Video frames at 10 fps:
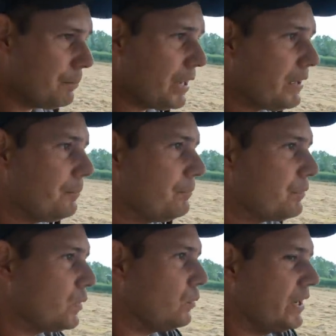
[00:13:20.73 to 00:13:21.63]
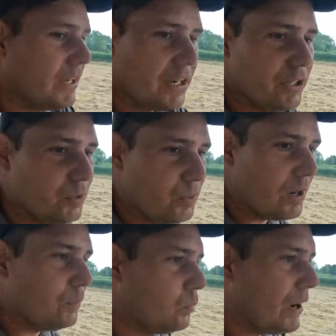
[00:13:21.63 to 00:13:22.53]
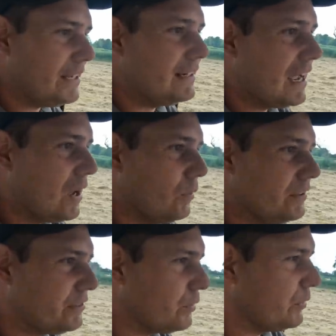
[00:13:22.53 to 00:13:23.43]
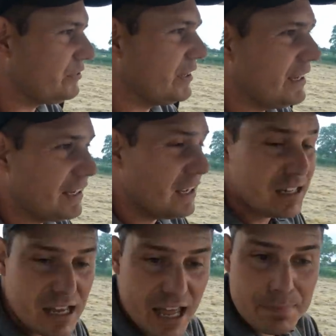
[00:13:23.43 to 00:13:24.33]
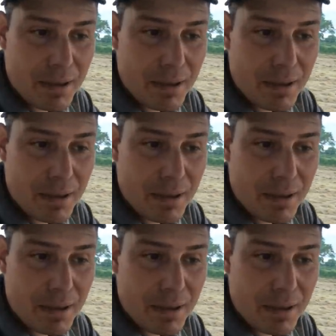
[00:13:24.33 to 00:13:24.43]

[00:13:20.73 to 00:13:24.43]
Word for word: But we're going to wait now until we see a